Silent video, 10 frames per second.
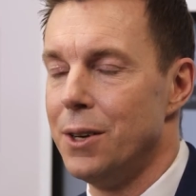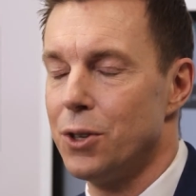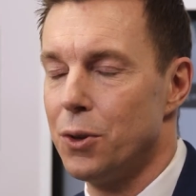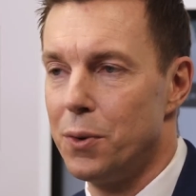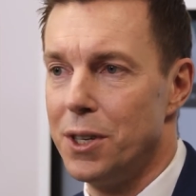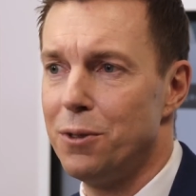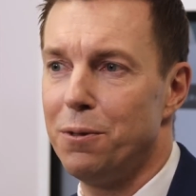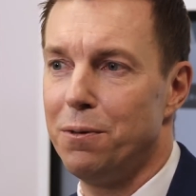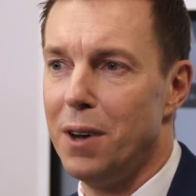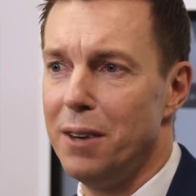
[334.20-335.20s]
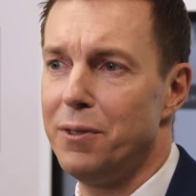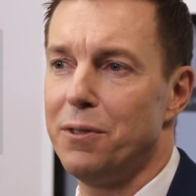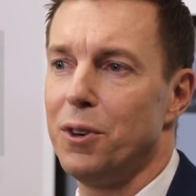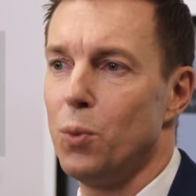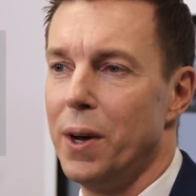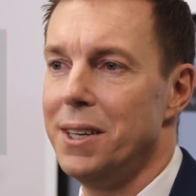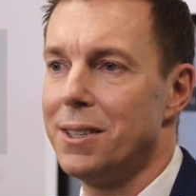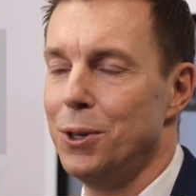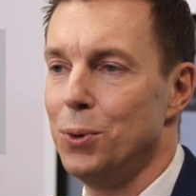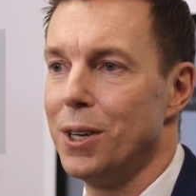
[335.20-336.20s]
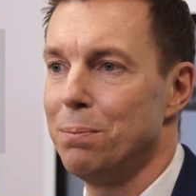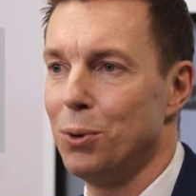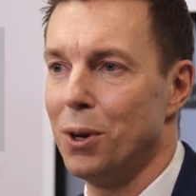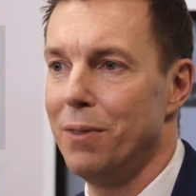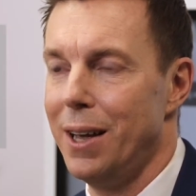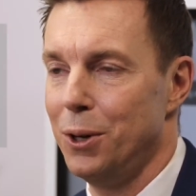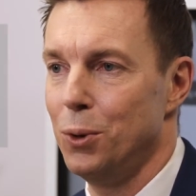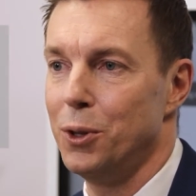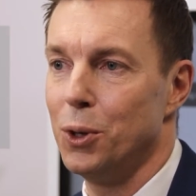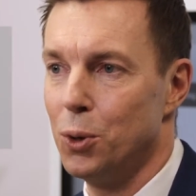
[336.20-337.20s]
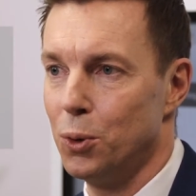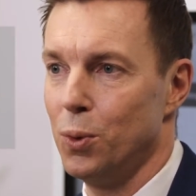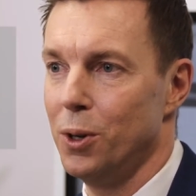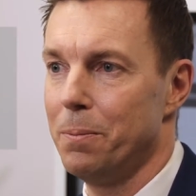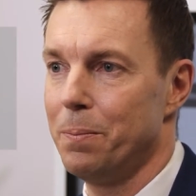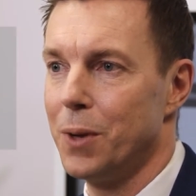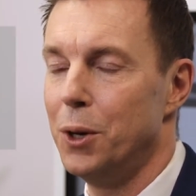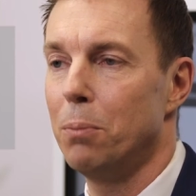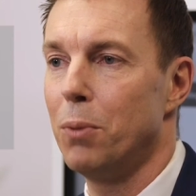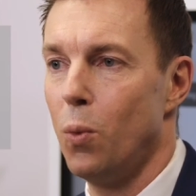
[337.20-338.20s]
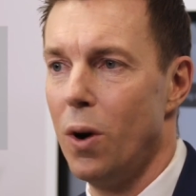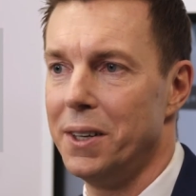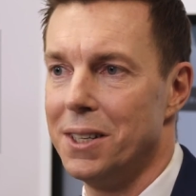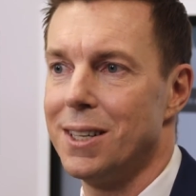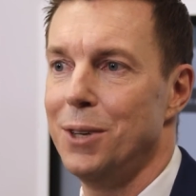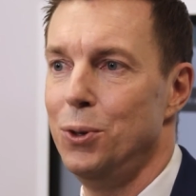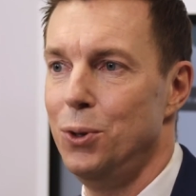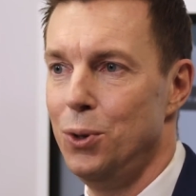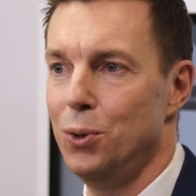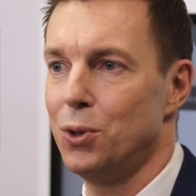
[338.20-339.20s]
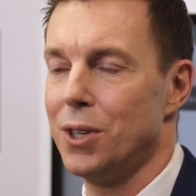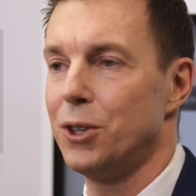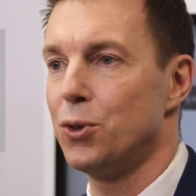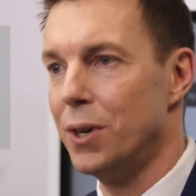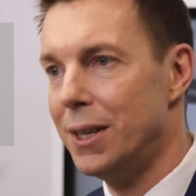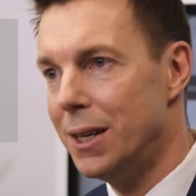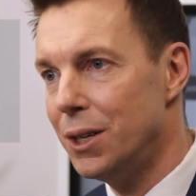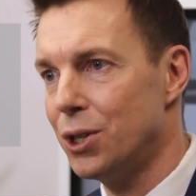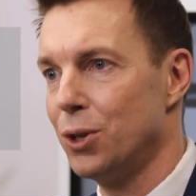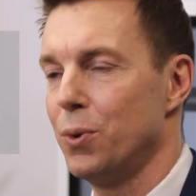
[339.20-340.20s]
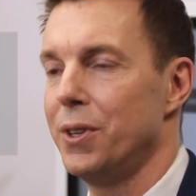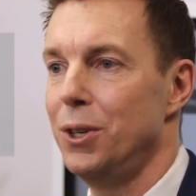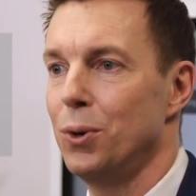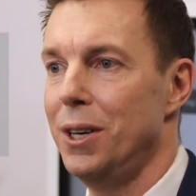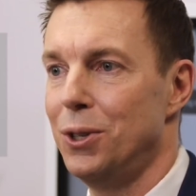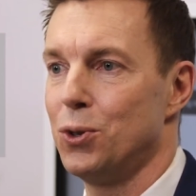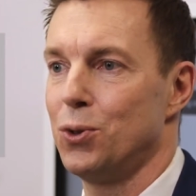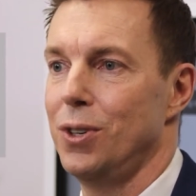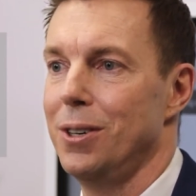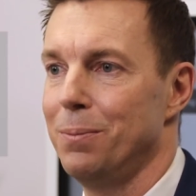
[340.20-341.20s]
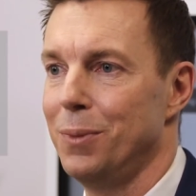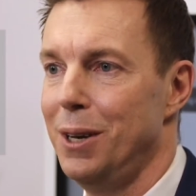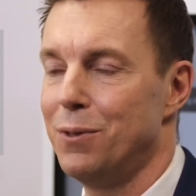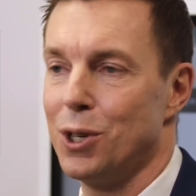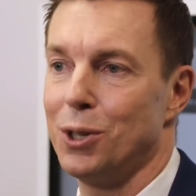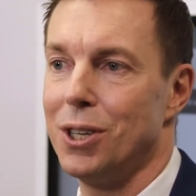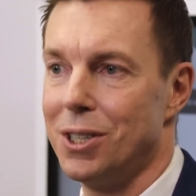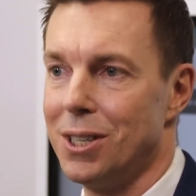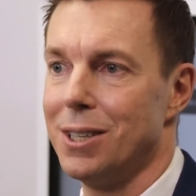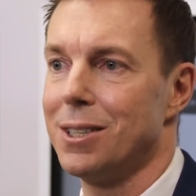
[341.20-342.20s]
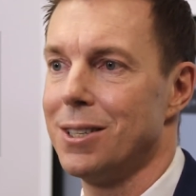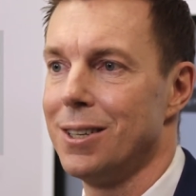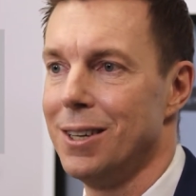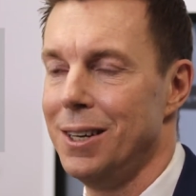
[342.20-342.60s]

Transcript: So there is 5 different ways that you can put a value on the goodwill. Number 1 is that you use a tradition within your industry, if such exists.